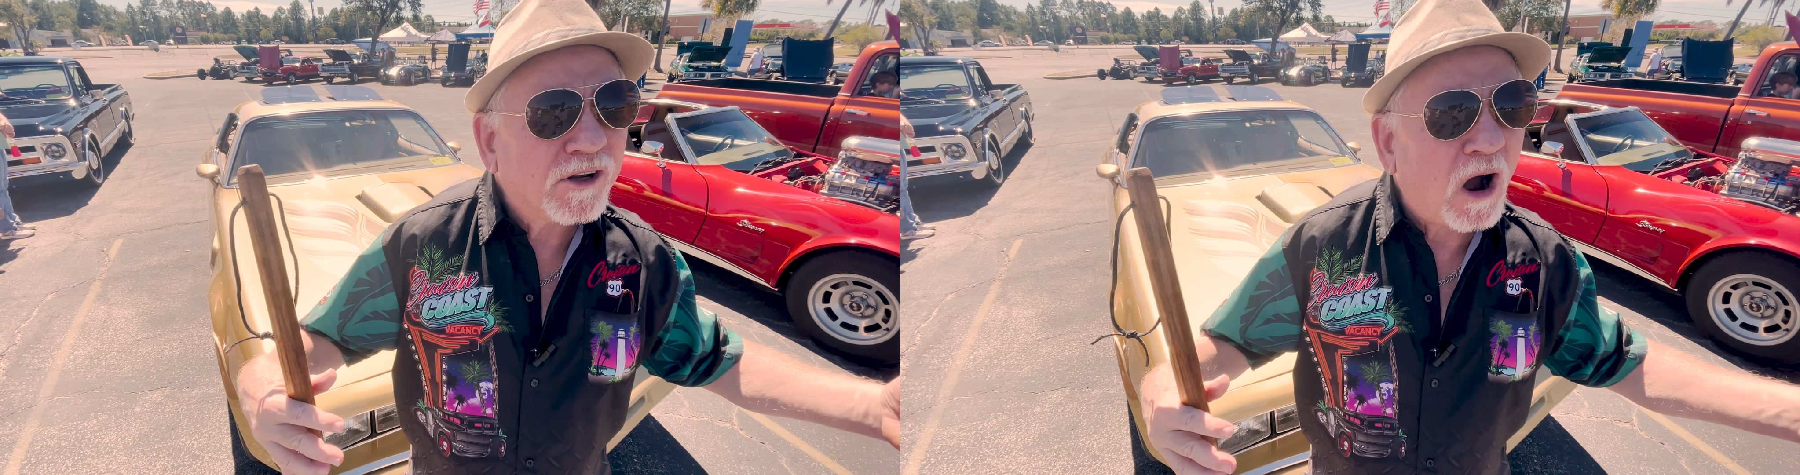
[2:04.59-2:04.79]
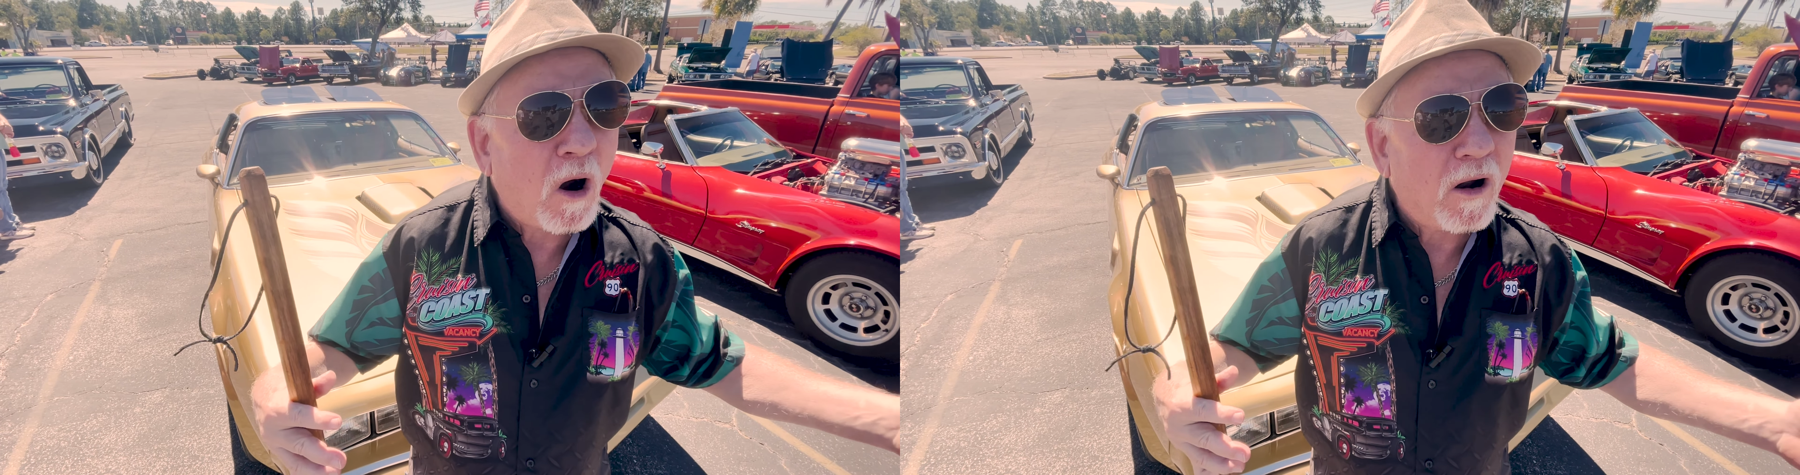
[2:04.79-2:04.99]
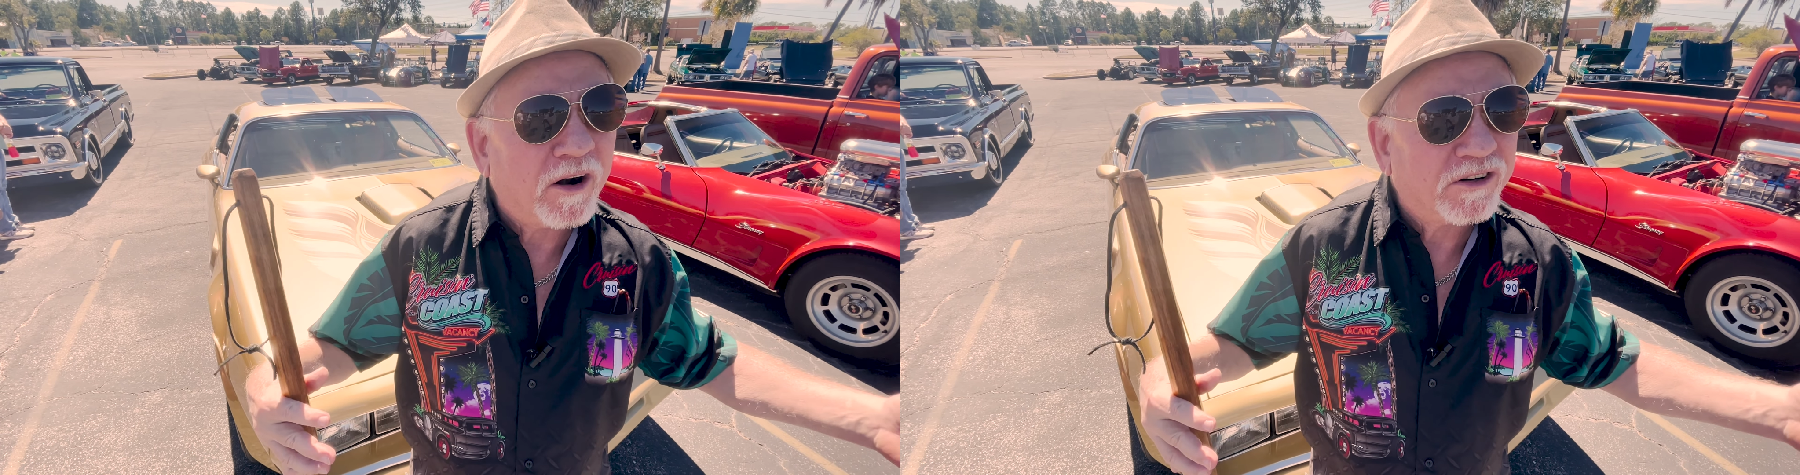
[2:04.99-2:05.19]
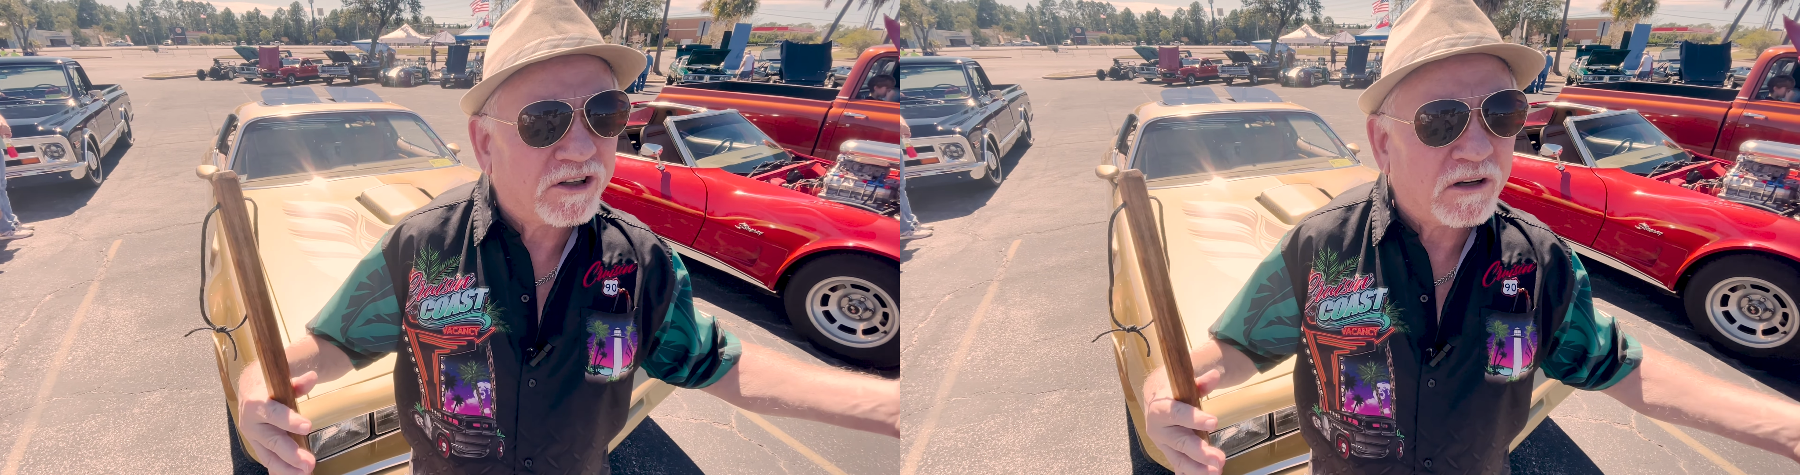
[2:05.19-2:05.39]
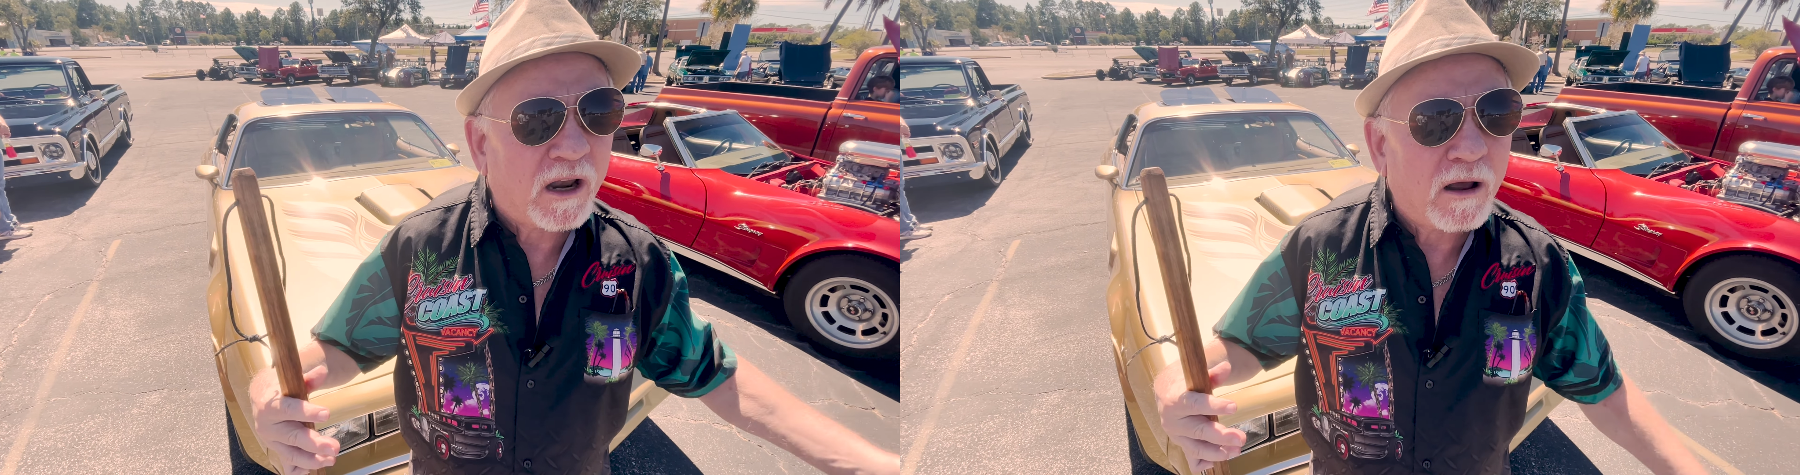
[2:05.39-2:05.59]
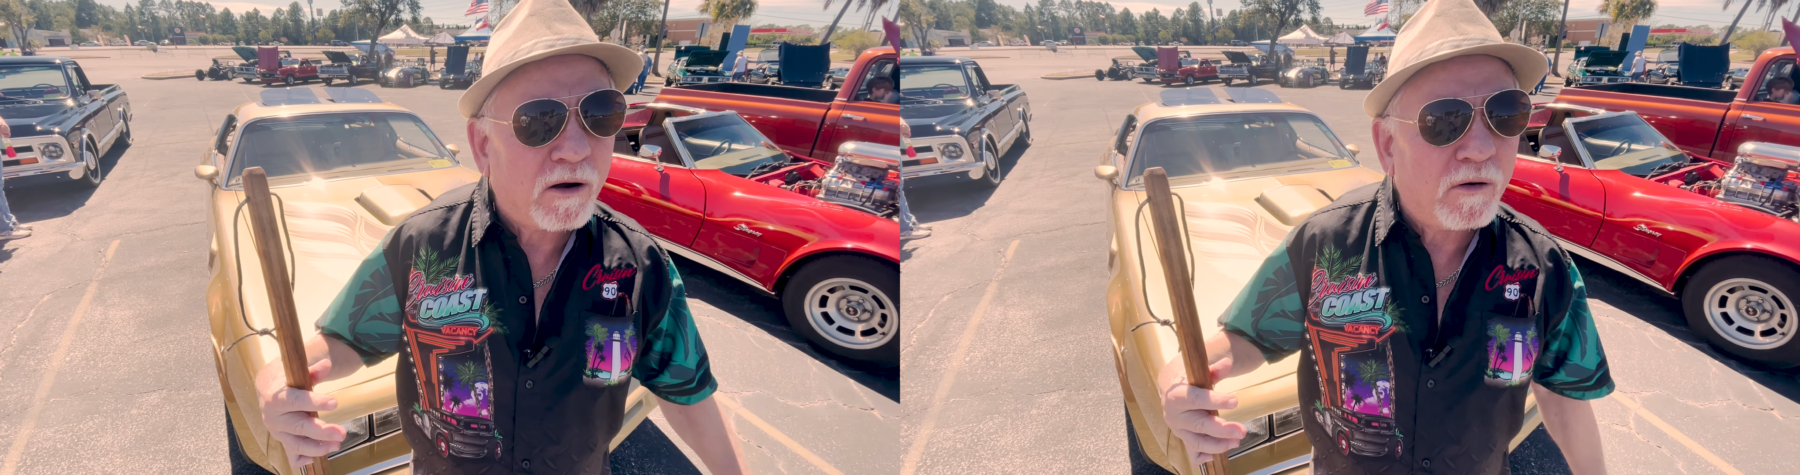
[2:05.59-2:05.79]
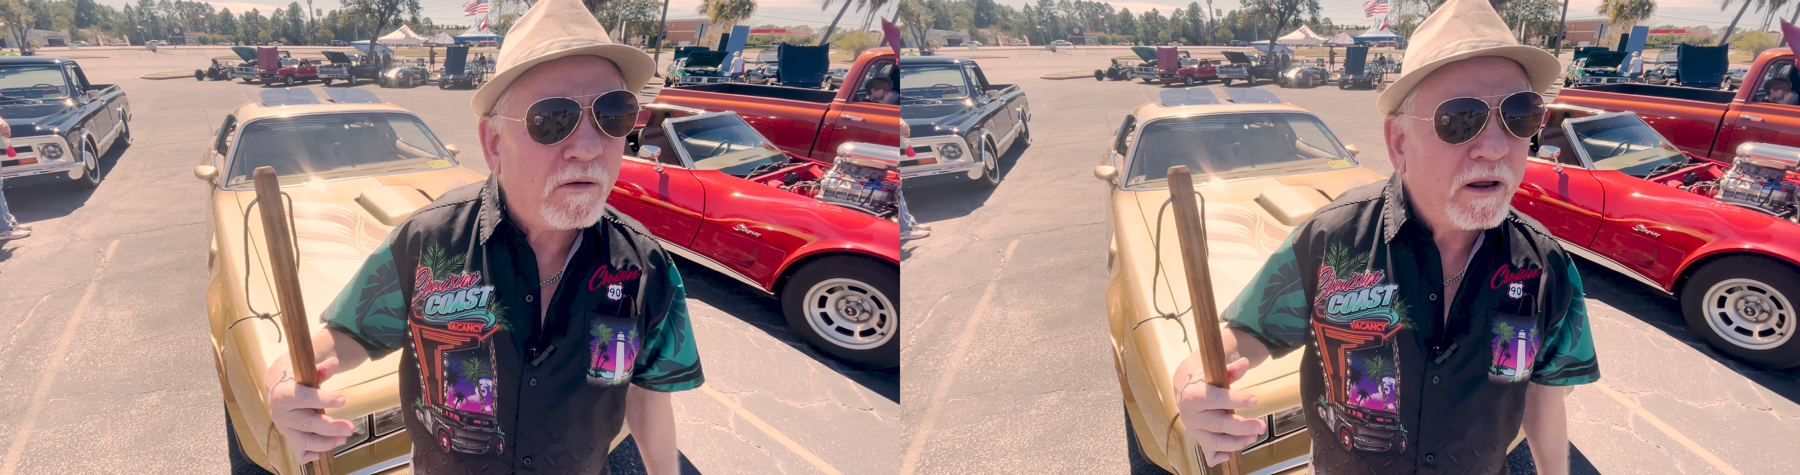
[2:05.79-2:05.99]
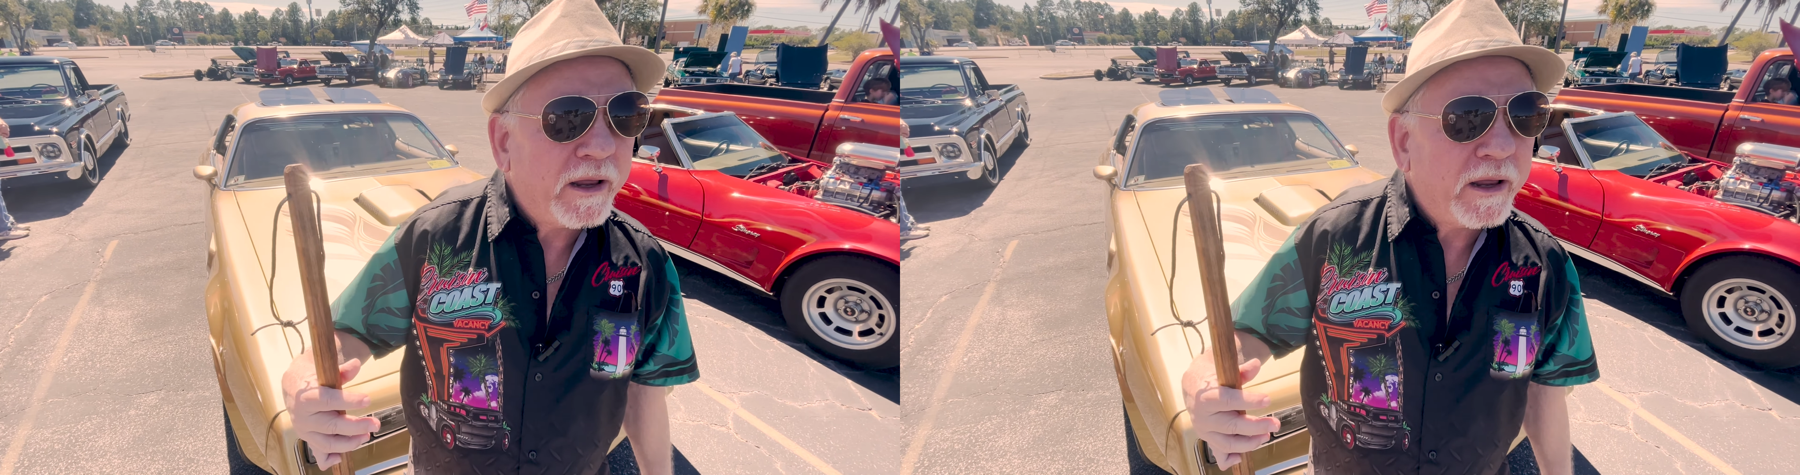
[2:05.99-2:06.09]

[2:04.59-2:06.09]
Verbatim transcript: cars, you know,